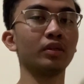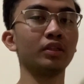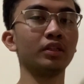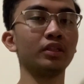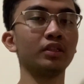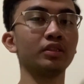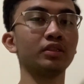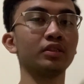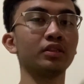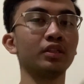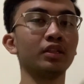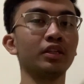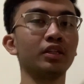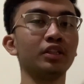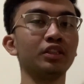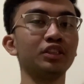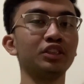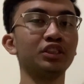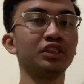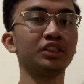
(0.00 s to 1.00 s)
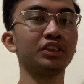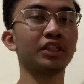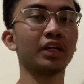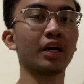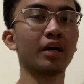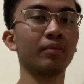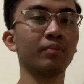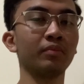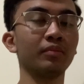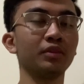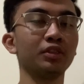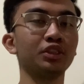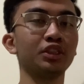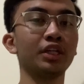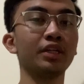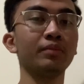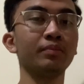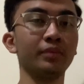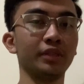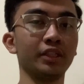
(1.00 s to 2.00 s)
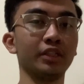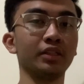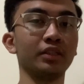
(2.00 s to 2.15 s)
is shaming.